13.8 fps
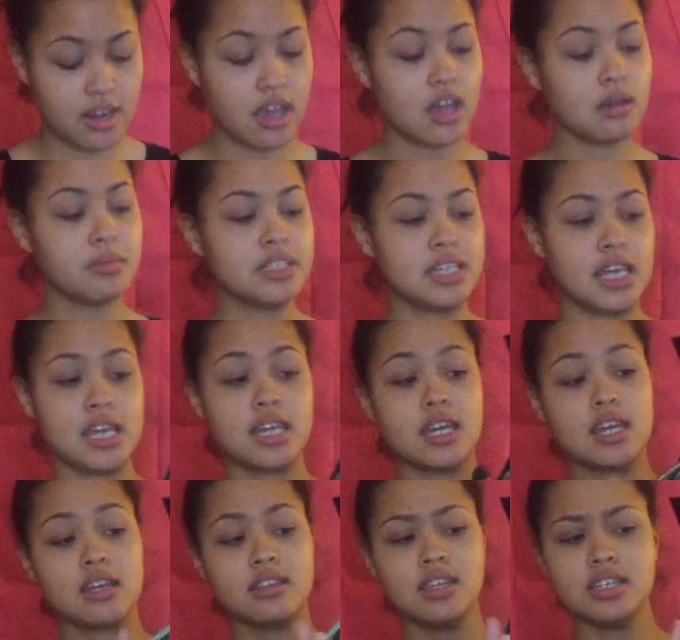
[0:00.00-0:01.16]
I'll be
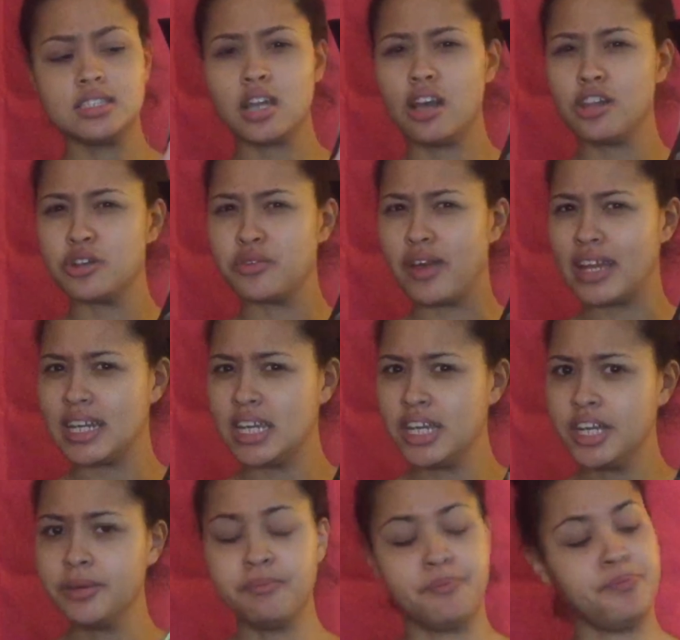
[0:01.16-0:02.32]
taking this color right
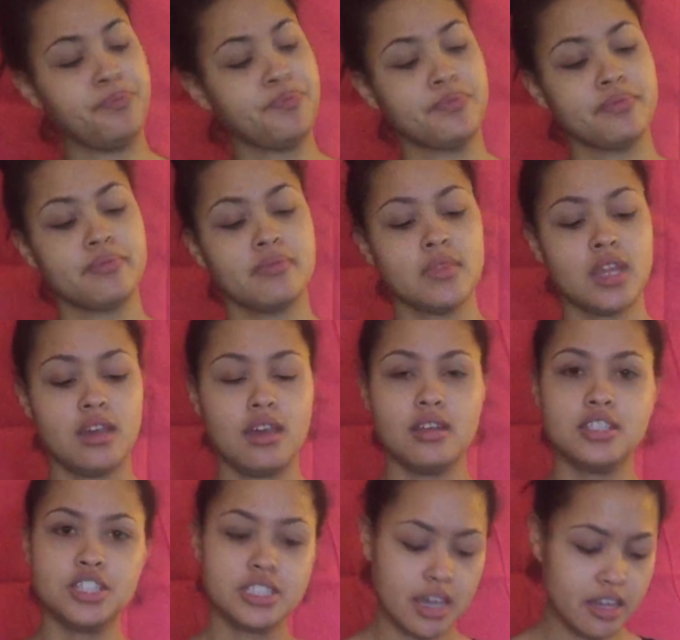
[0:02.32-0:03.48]
here and
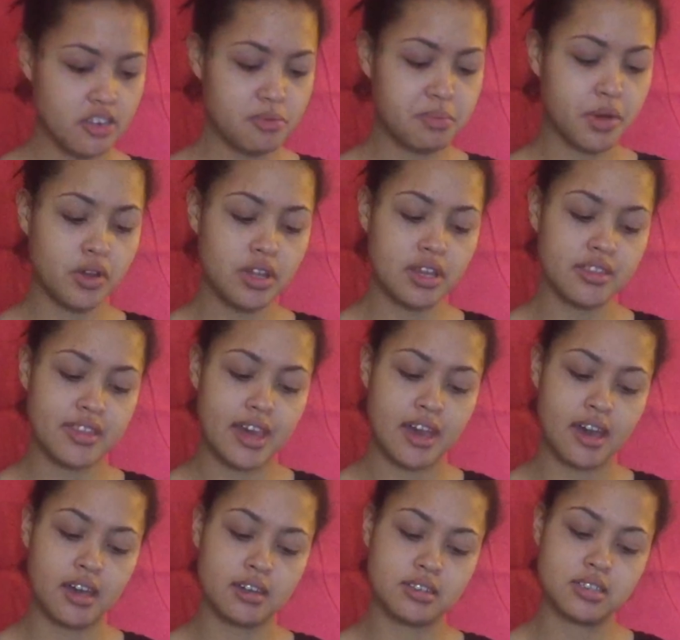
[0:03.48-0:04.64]
just kind of putting
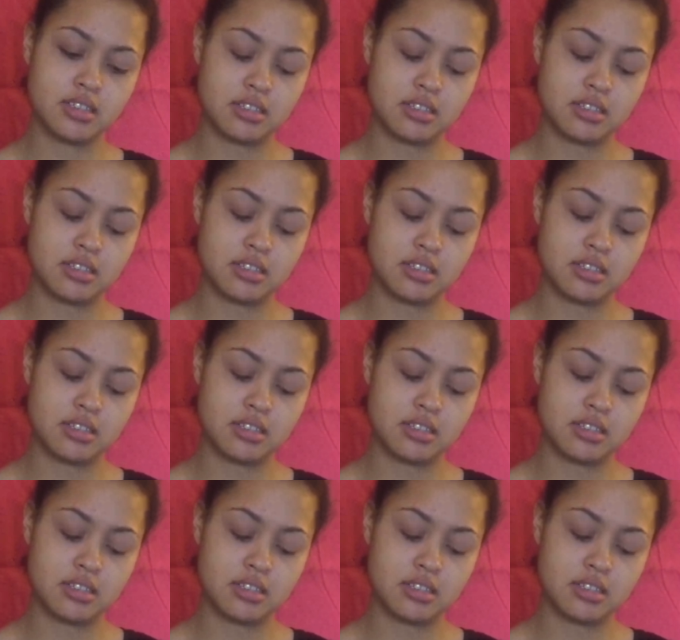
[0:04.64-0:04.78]
that